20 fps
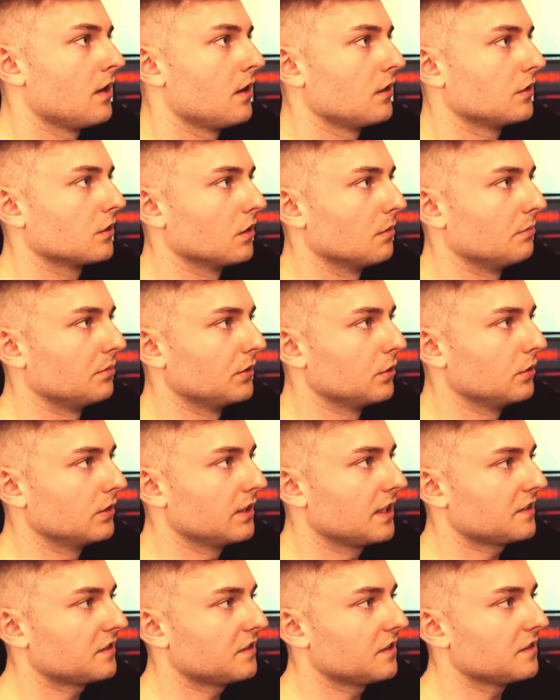So the blue
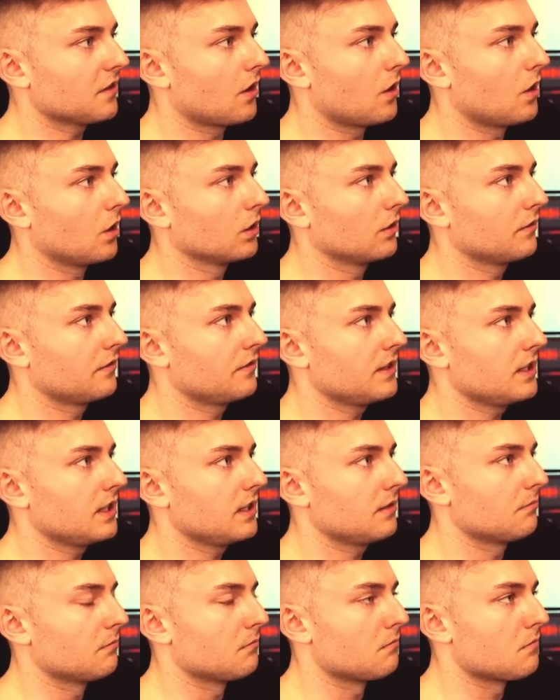list is all of
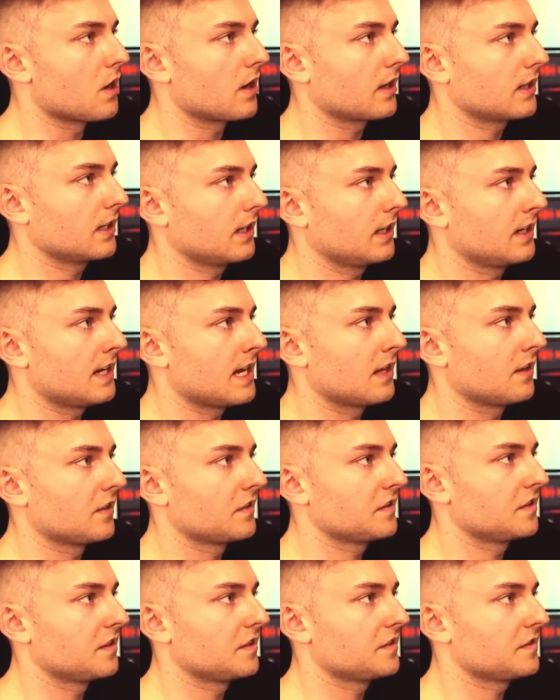the market
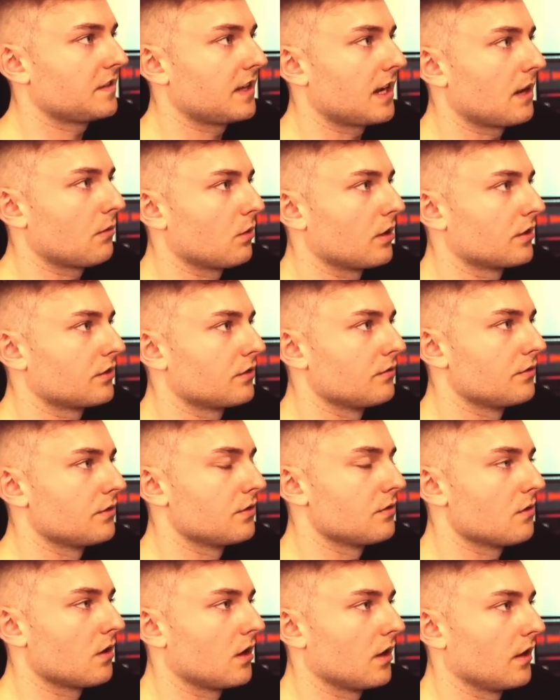analysis that I want to
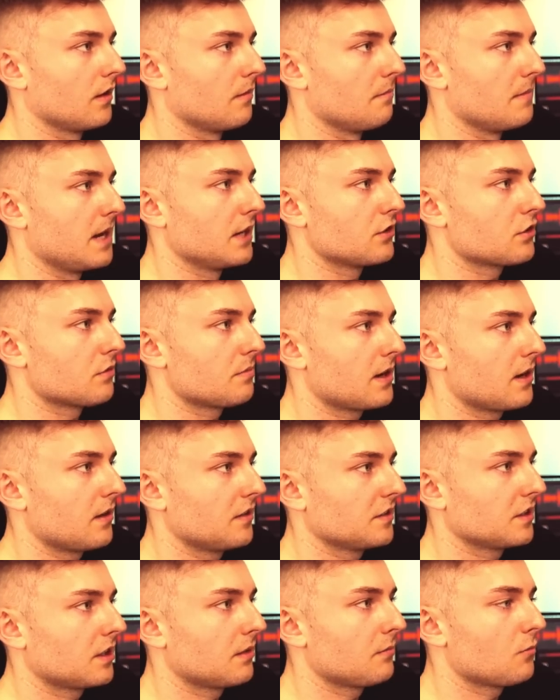do on the major
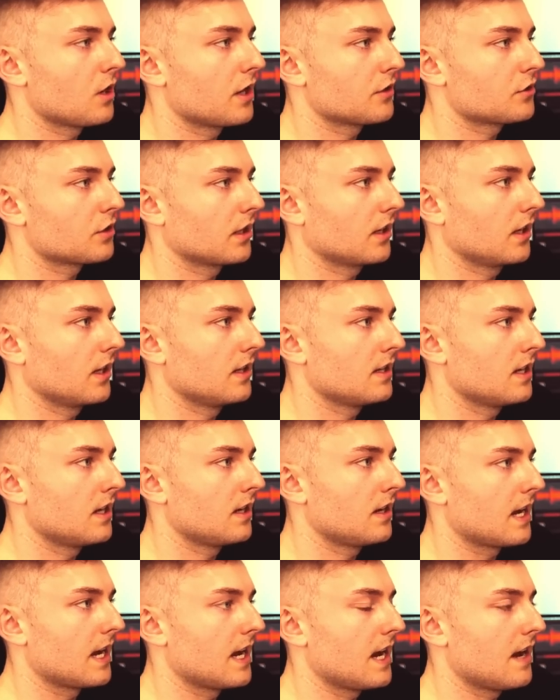pairs that I'm watching. And
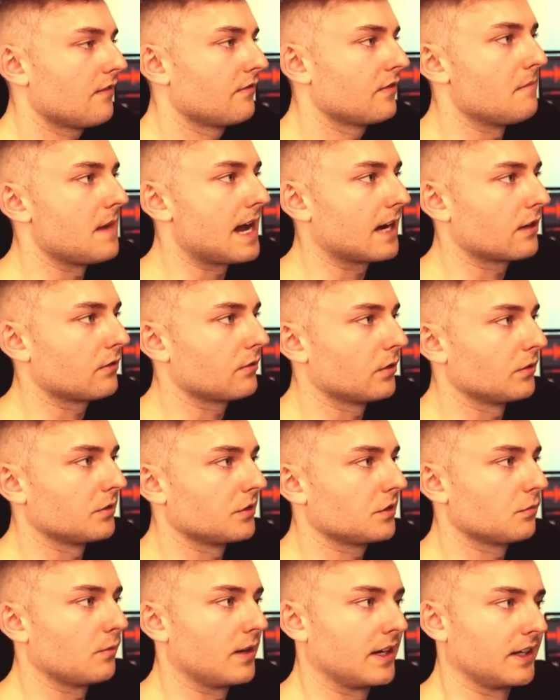then I have macro
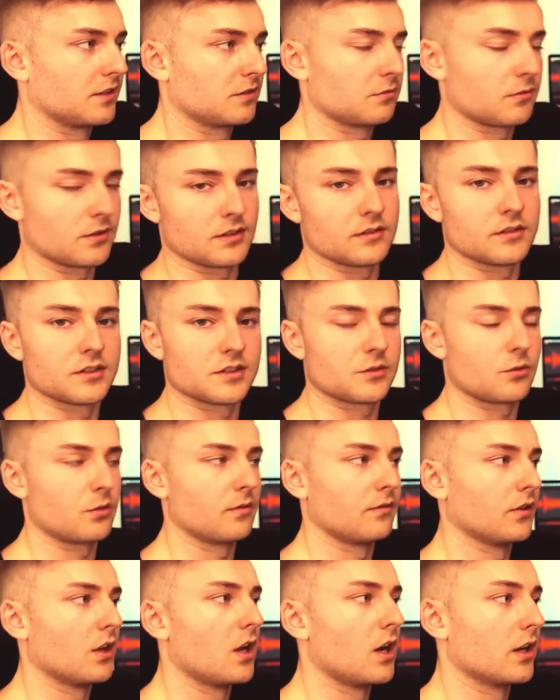swings where there's sort
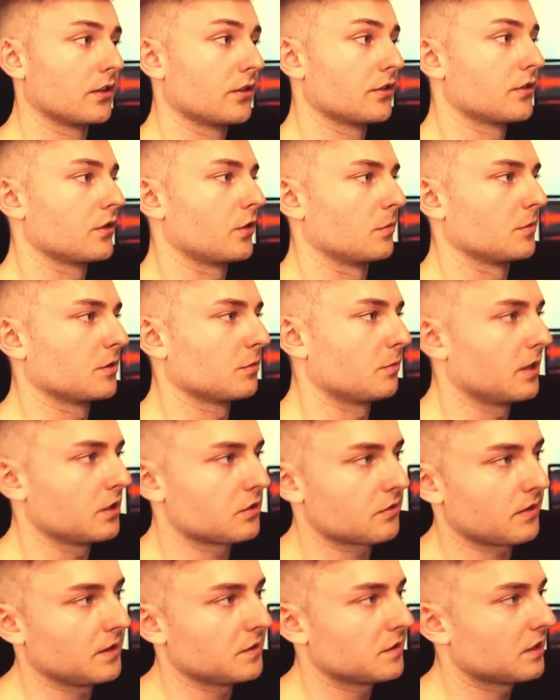of longer term swing
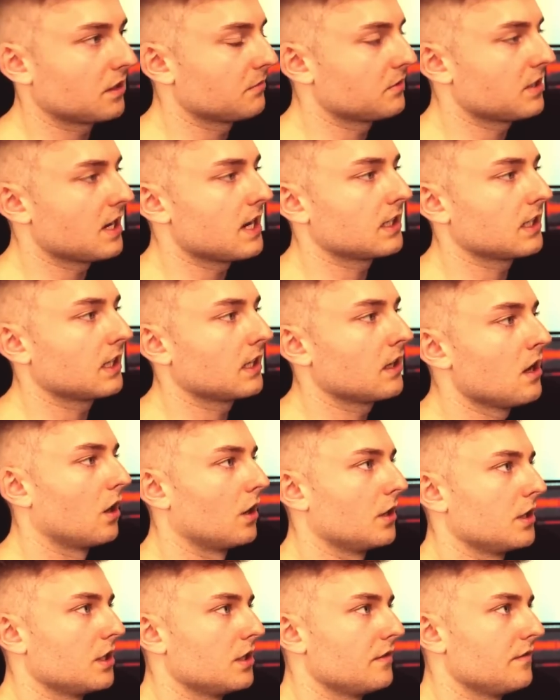trades that I'm taking
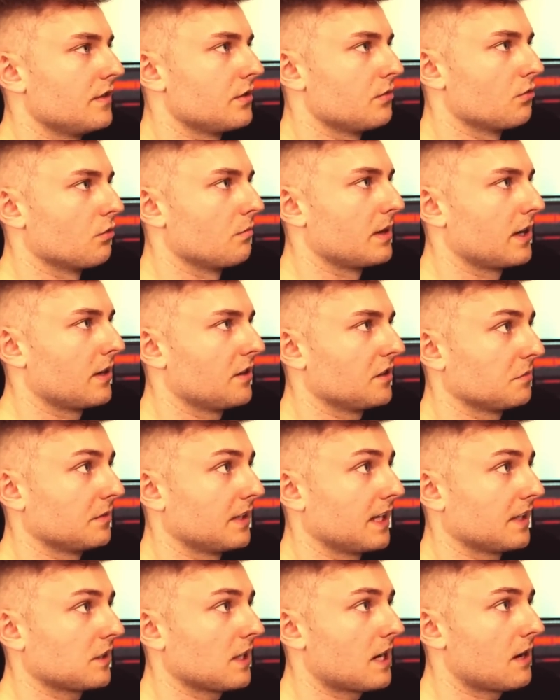on individual pairs, but
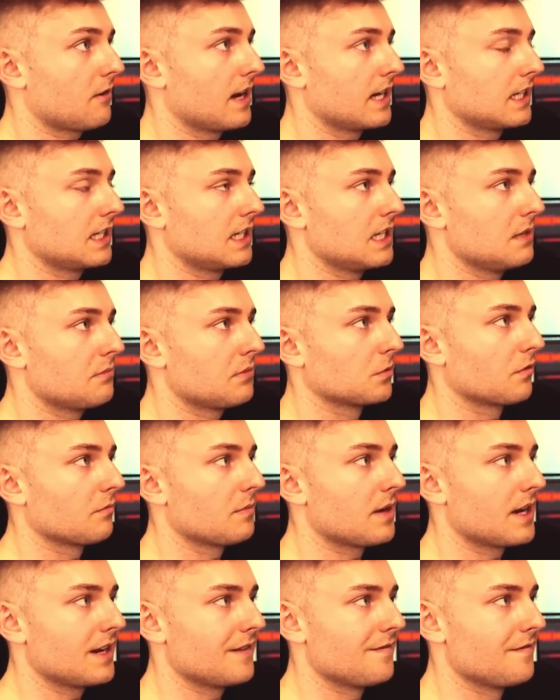that's how I keep sort of
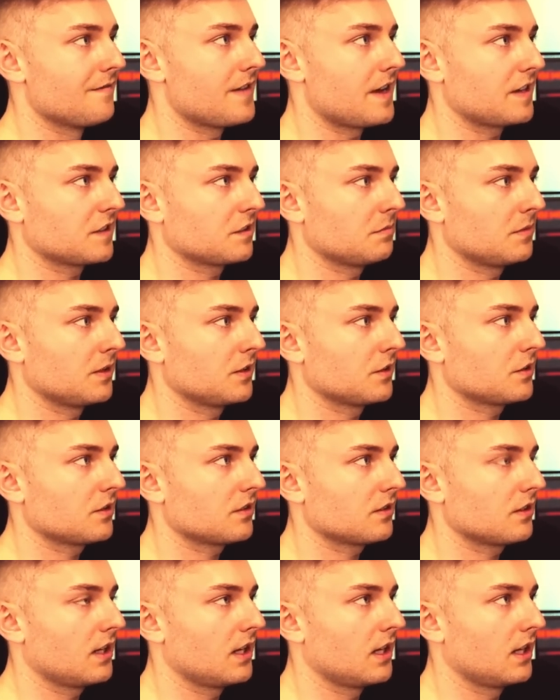my
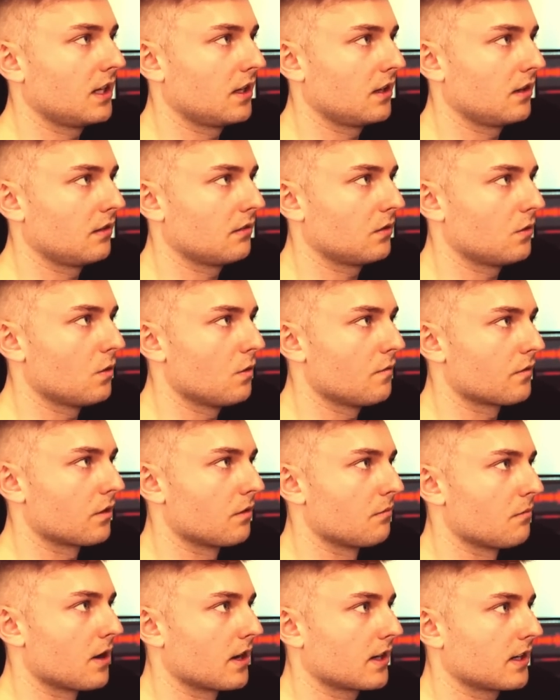investments and
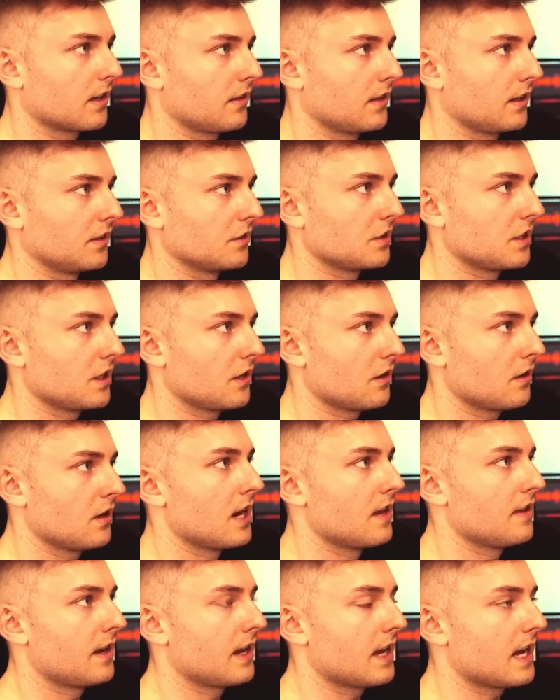overall market things here.
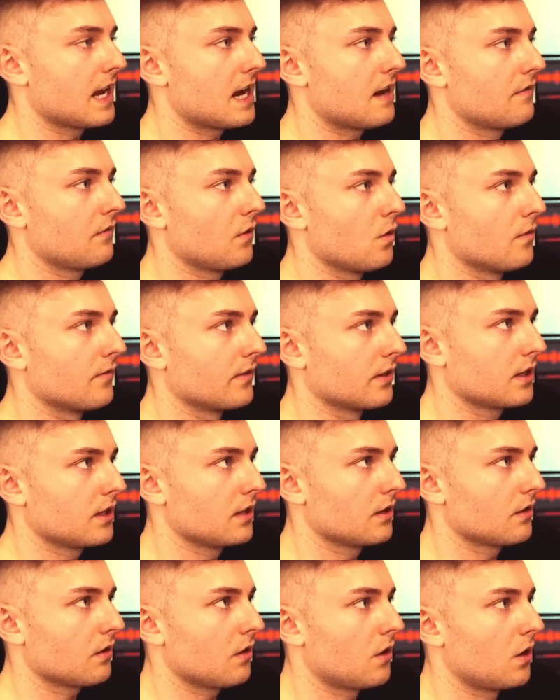And then I have over
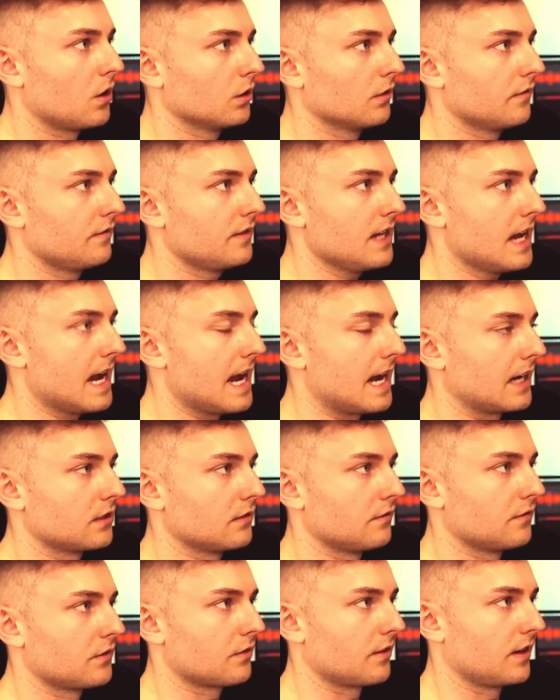here all of the
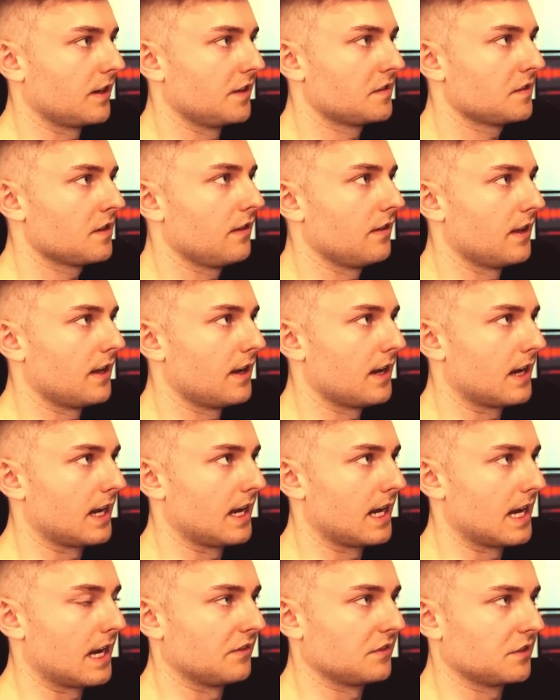active trades that
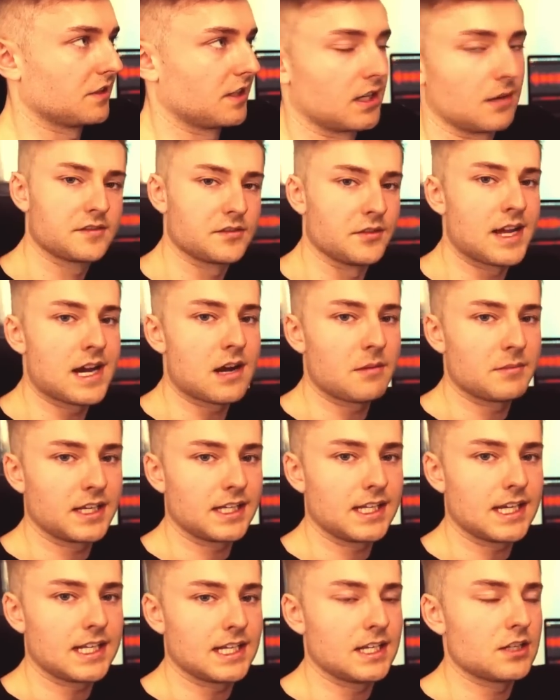I have set up. So now I'm going to
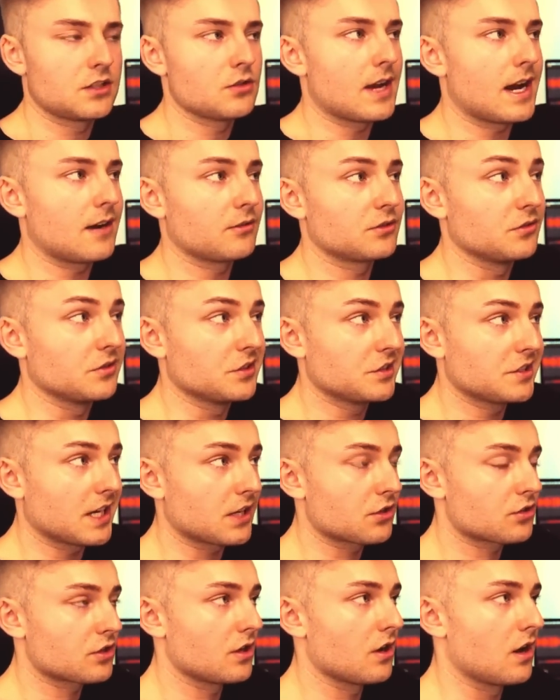get into how to
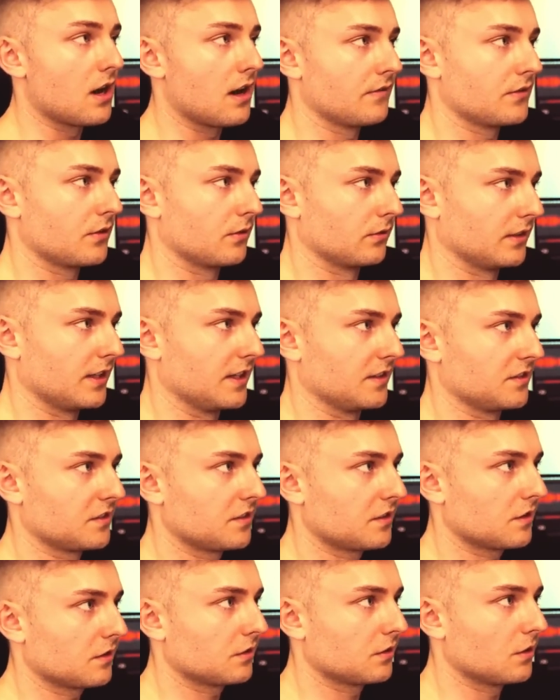section off your
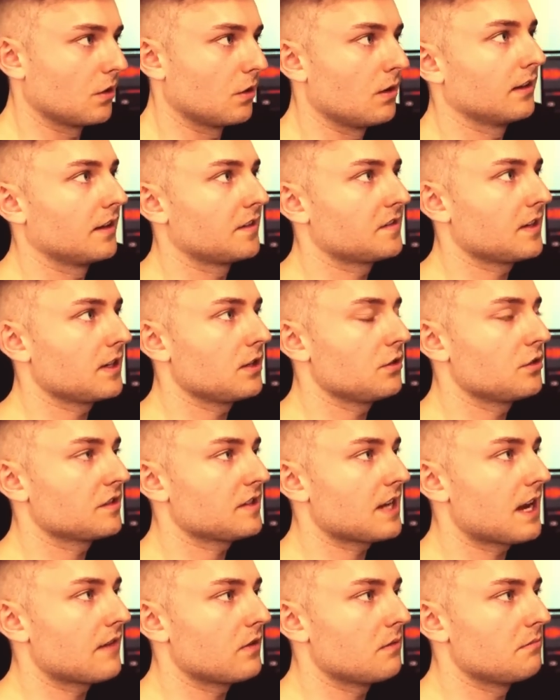lists. So let's say you
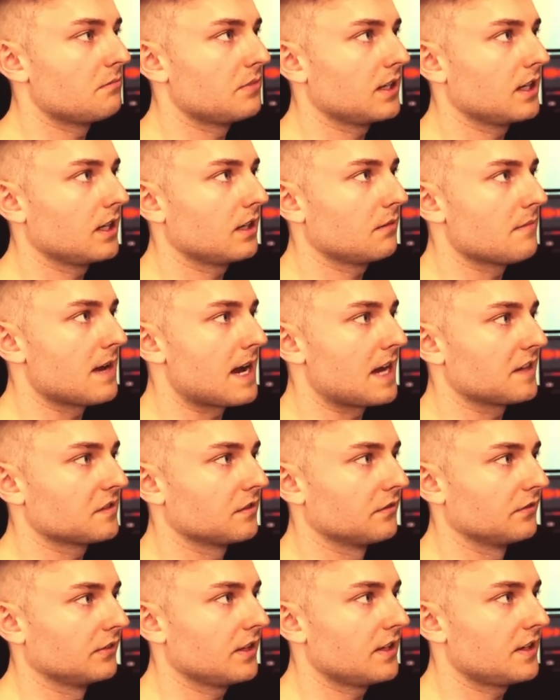just have a big
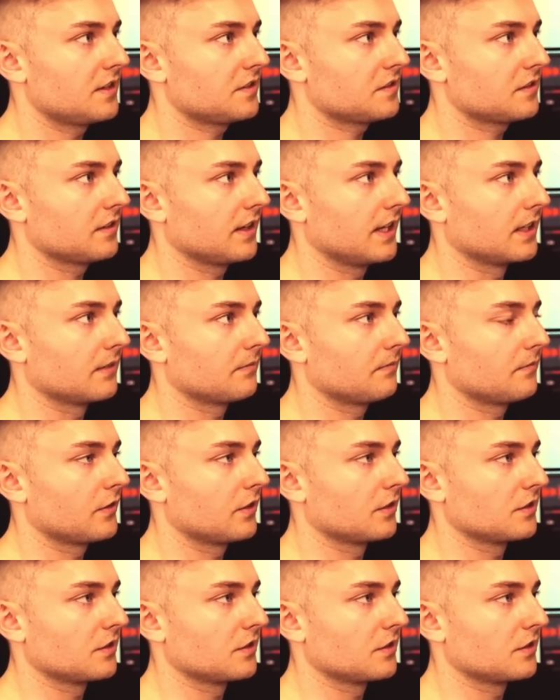massive list, like for